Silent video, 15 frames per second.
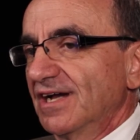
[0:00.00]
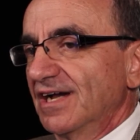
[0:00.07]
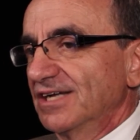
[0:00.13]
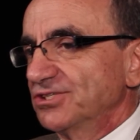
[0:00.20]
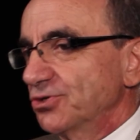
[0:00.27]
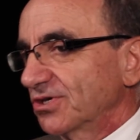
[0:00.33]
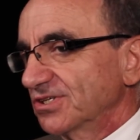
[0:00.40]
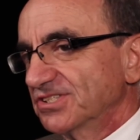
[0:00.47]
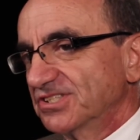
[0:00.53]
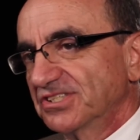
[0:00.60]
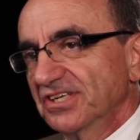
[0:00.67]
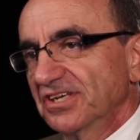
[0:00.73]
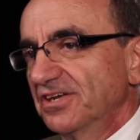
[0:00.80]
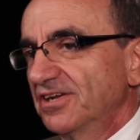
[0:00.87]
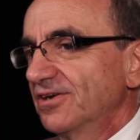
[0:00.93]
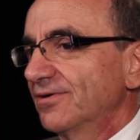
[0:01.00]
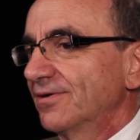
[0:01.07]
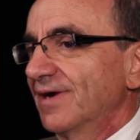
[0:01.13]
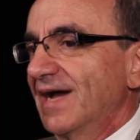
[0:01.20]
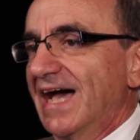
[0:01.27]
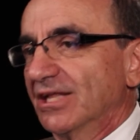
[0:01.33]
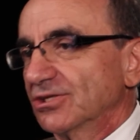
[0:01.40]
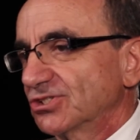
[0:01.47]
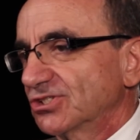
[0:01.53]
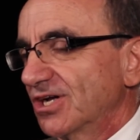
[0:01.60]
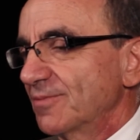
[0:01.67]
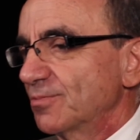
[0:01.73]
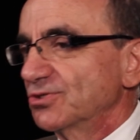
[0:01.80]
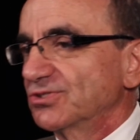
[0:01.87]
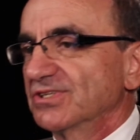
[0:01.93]
As you can see here,
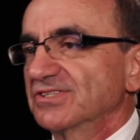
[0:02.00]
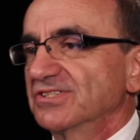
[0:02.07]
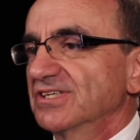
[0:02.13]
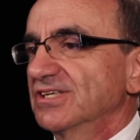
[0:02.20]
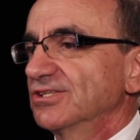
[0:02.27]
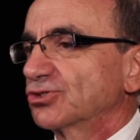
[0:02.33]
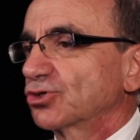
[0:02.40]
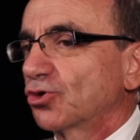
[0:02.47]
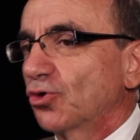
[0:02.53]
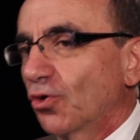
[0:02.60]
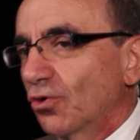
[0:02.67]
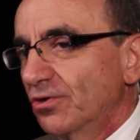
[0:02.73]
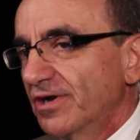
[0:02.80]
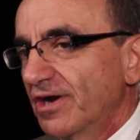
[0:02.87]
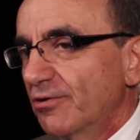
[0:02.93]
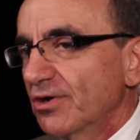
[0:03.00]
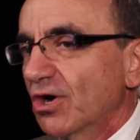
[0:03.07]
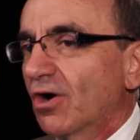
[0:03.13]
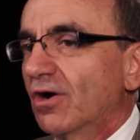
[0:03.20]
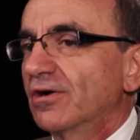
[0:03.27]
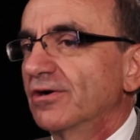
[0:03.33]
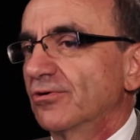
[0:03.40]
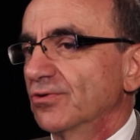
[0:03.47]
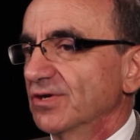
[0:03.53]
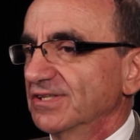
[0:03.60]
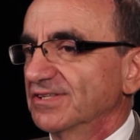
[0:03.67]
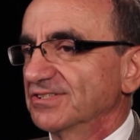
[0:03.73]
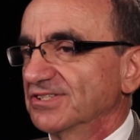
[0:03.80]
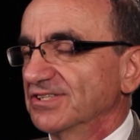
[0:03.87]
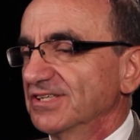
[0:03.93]
Alzheimer's disease, coronary artery
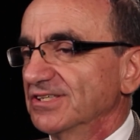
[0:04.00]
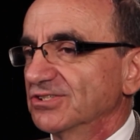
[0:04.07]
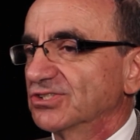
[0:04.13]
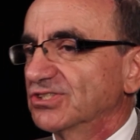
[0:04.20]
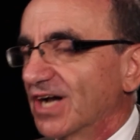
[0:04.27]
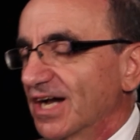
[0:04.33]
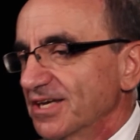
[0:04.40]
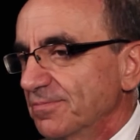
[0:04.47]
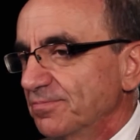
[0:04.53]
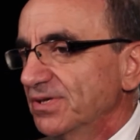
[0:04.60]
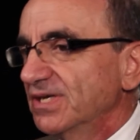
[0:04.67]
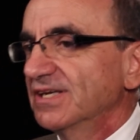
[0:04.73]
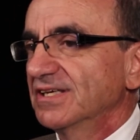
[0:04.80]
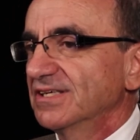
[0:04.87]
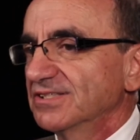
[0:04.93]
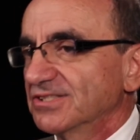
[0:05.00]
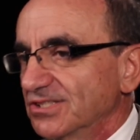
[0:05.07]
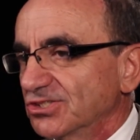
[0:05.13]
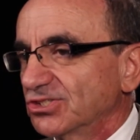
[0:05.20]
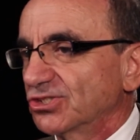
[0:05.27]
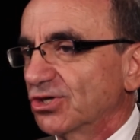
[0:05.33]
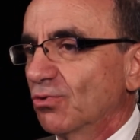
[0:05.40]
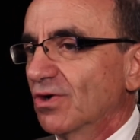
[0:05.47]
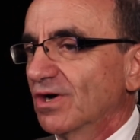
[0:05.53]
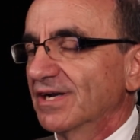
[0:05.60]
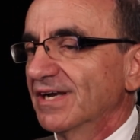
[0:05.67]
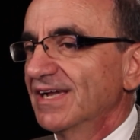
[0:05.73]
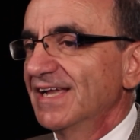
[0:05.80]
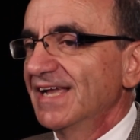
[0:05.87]
disease, diabetes, and so on.